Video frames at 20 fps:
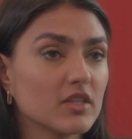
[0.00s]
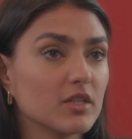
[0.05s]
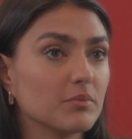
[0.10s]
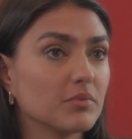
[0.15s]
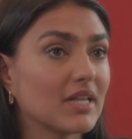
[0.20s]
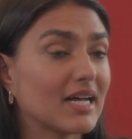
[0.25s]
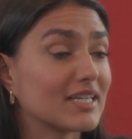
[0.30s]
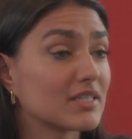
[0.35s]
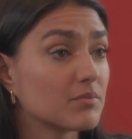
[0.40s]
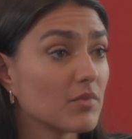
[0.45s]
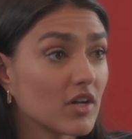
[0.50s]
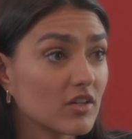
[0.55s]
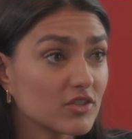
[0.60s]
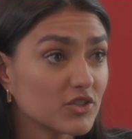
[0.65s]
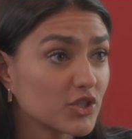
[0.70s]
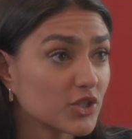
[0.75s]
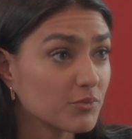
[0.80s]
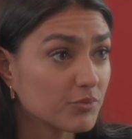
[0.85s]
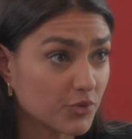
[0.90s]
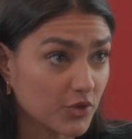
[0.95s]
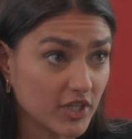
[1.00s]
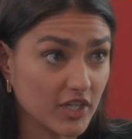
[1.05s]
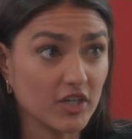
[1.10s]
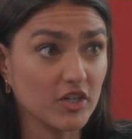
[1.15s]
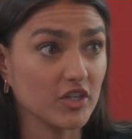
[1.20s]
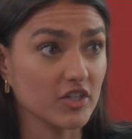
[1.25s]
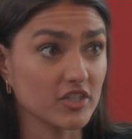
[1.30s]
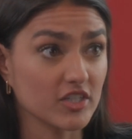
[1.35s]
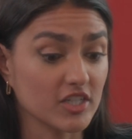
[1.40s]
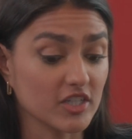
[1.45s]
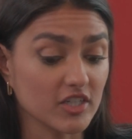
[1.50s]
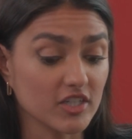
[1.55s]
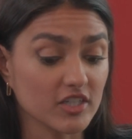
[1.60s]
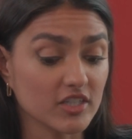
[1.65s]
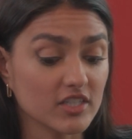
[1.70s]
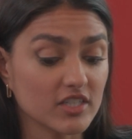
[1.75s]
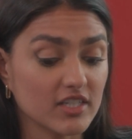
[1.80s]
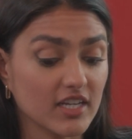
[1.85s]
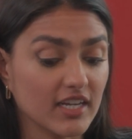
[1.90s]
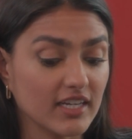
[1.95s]
The plasmalogen
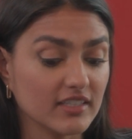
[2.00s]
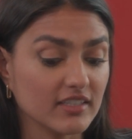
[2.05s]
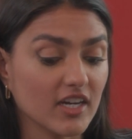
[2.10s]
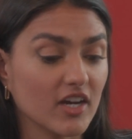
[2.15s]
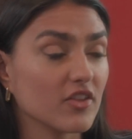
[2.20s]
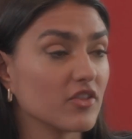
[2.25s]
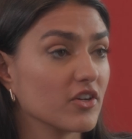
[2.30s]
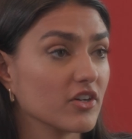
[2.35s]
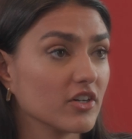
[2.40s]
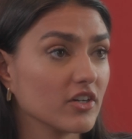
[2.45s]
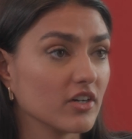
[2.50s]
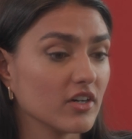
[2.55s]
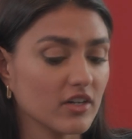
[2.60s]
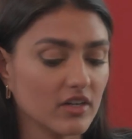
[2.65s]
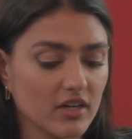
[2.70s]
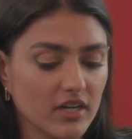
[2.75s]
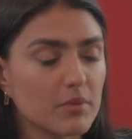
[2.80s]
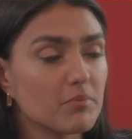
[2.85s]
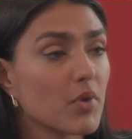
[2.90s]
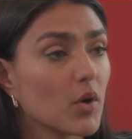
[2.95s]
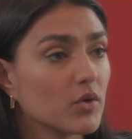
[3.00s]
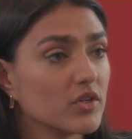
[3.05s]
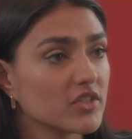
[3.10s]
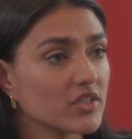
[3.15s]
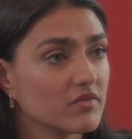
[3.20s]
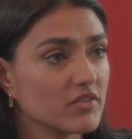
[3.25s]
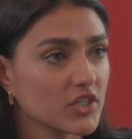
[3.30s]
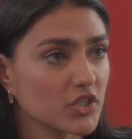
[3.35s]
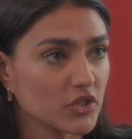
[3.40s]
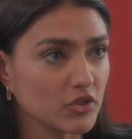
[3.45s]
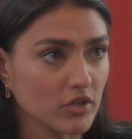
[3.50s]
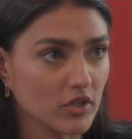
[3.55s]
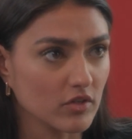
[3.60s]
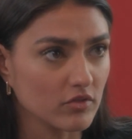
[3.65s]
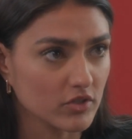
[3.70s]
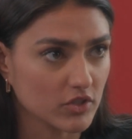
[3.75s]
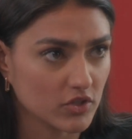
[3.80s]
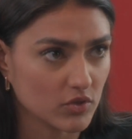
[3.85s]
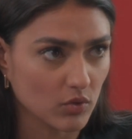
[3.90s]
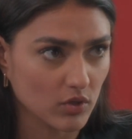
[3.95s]
precursors and other components of this neuro
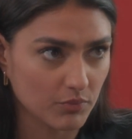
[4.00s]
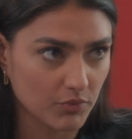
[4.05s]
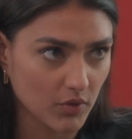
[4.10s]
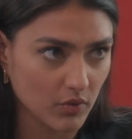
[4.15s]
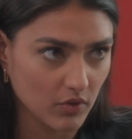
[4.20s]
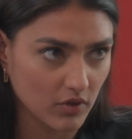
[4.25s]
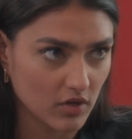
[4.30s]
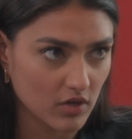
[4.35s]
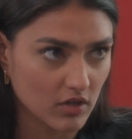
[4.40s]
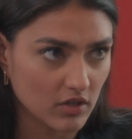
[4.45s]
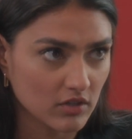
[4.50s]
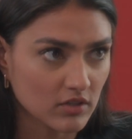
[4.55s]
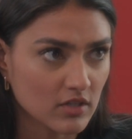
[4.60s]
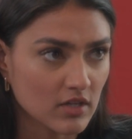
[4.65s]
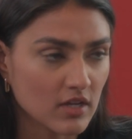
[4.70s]
restore protocol.